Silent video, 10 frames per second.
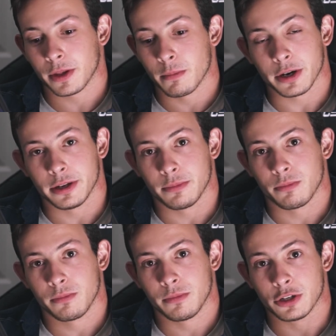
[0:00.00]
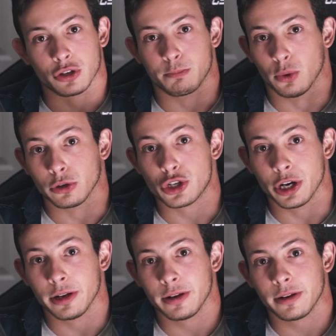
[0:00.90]
money is just
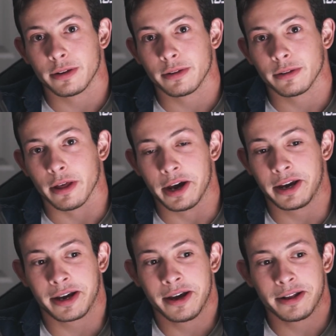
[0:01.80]
bullshit. Like,